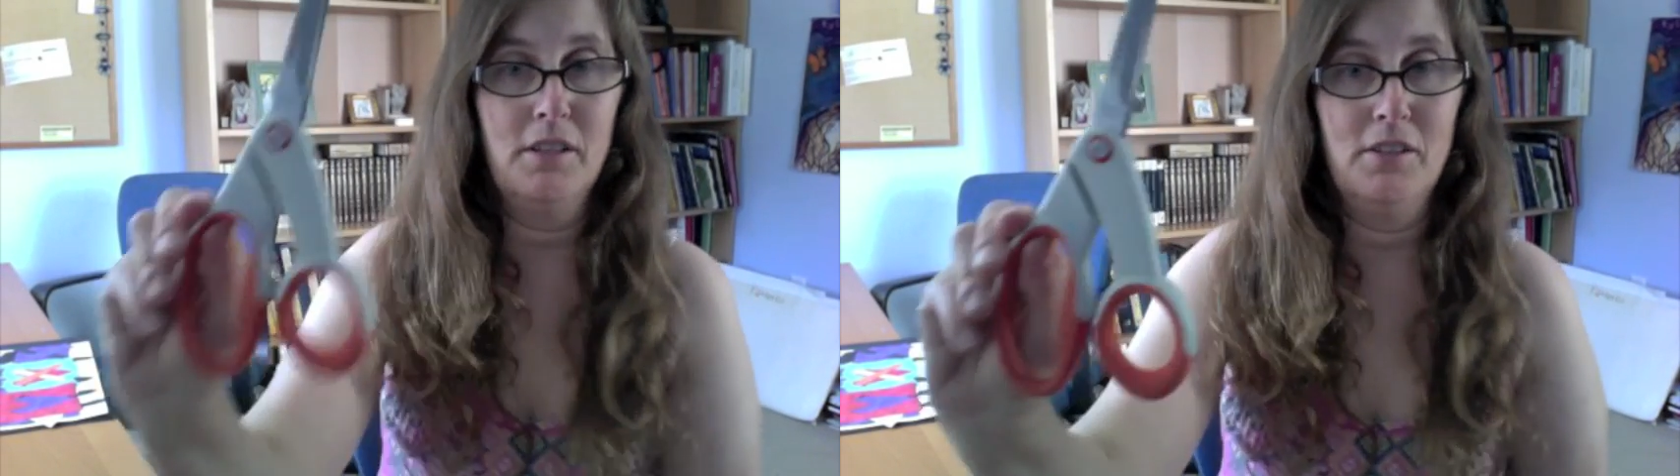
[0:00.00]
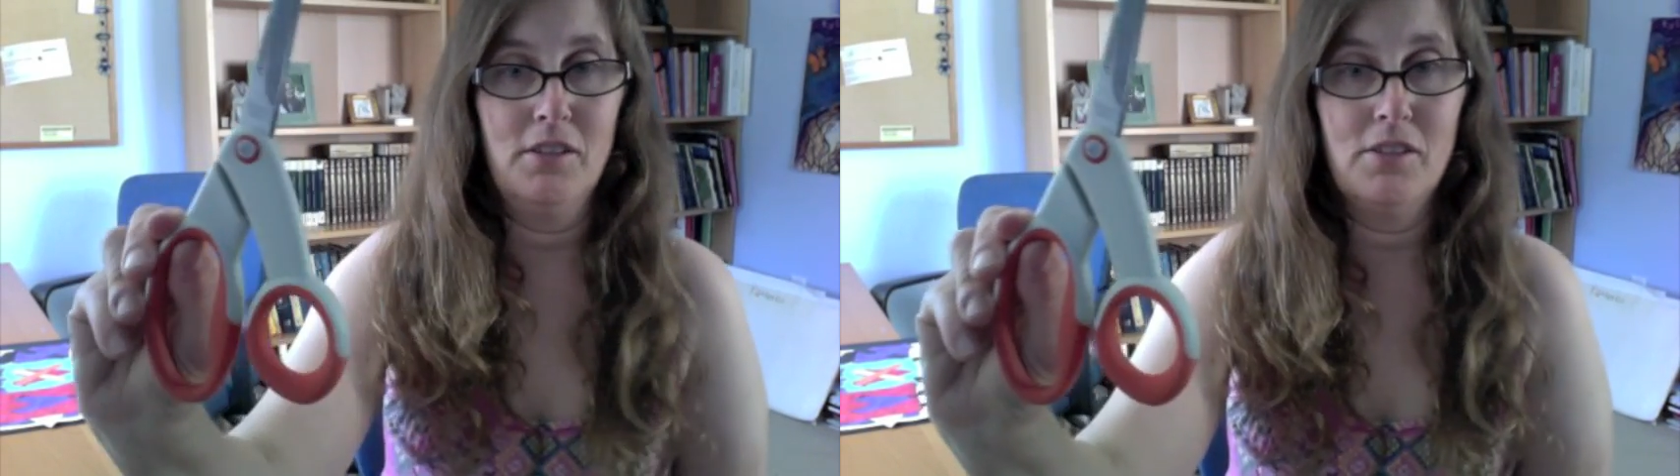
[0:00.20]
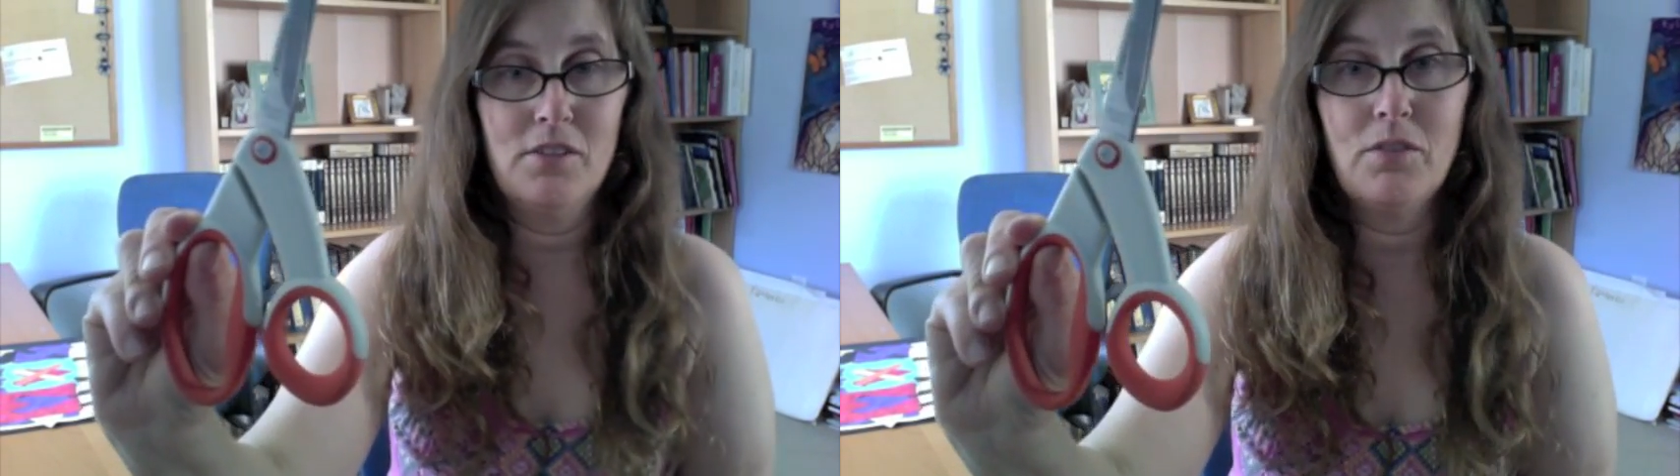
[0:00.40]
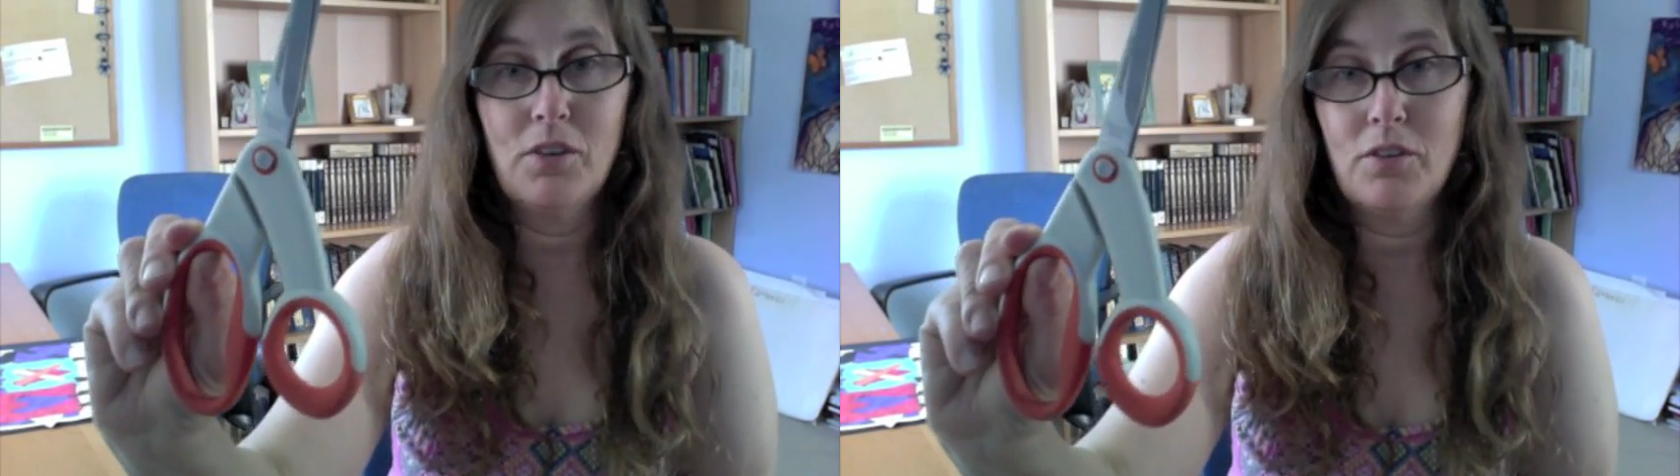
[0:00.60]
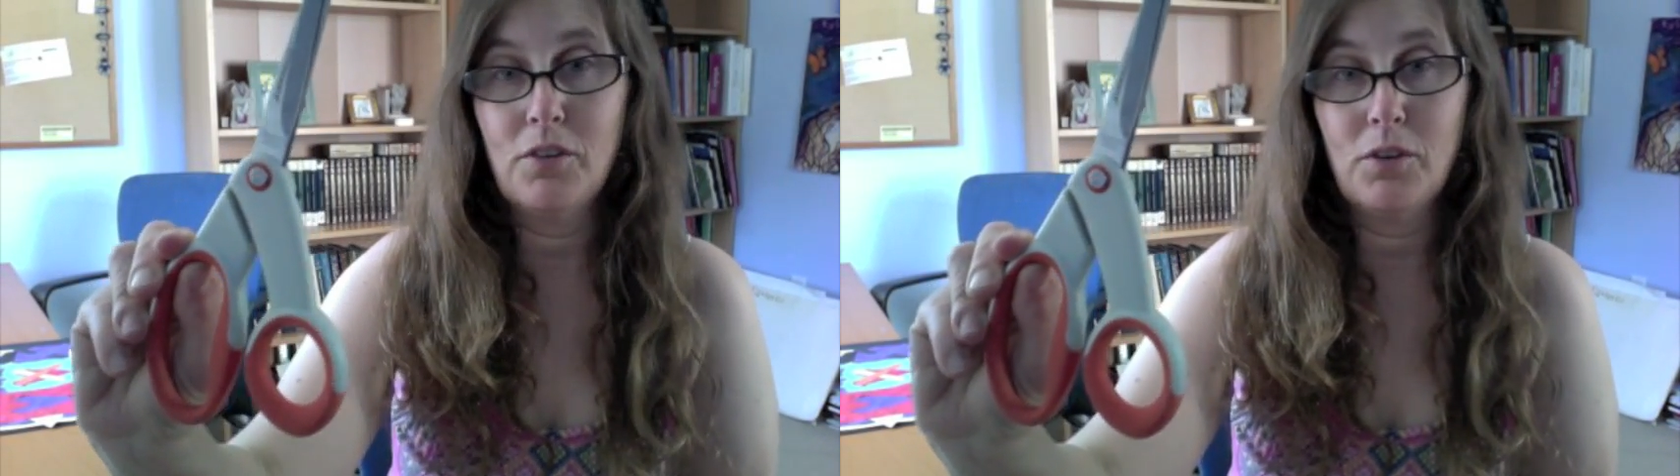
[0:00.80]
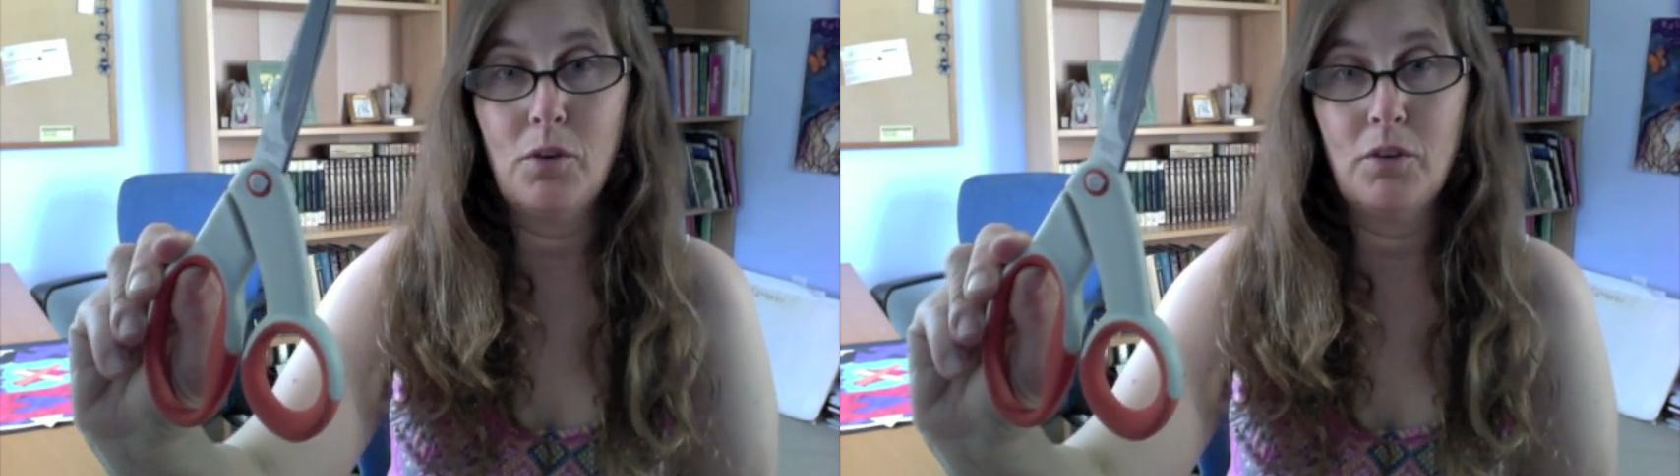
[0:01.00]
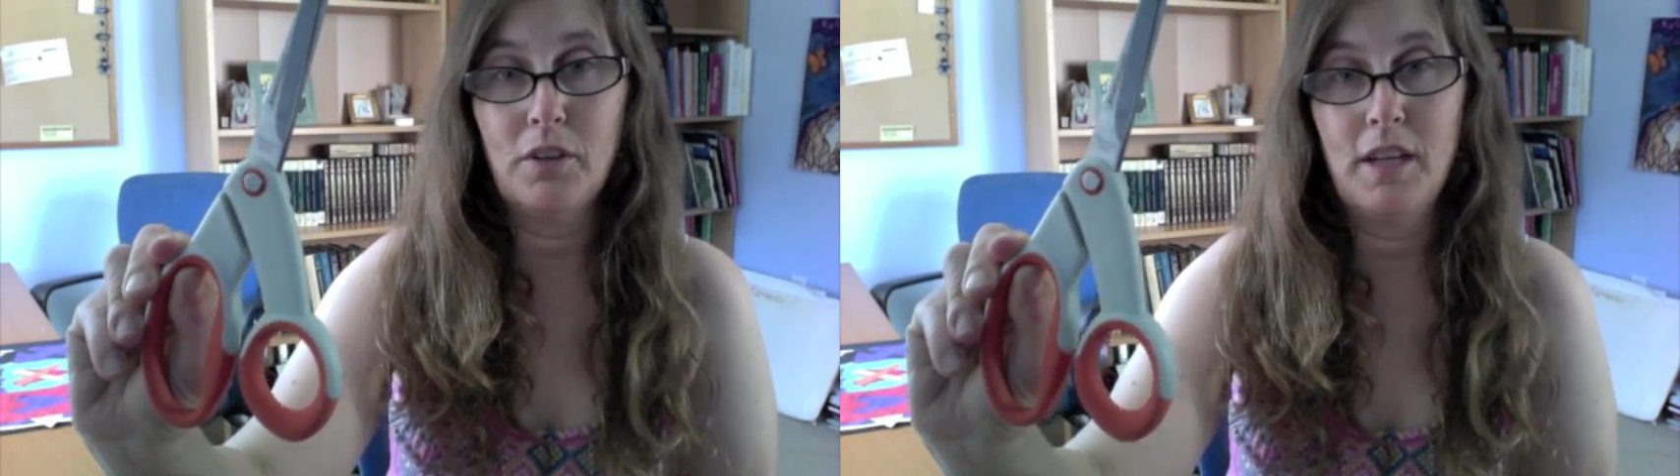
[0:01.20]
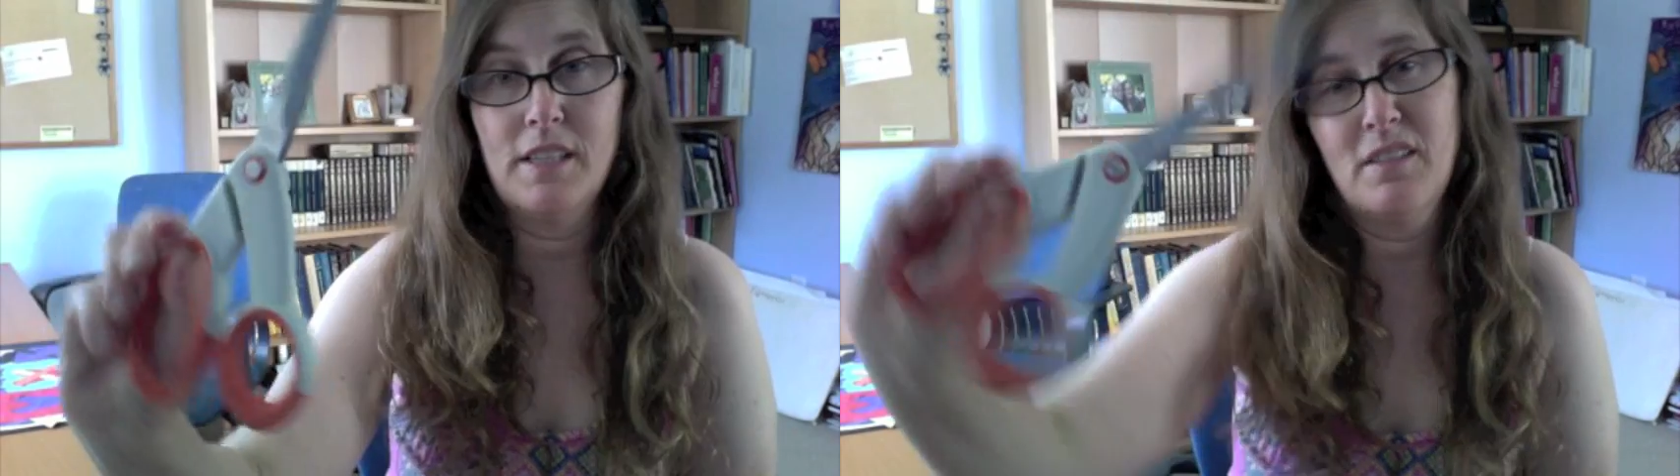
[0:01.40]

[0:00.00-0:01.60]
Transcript: scissors for the older kids,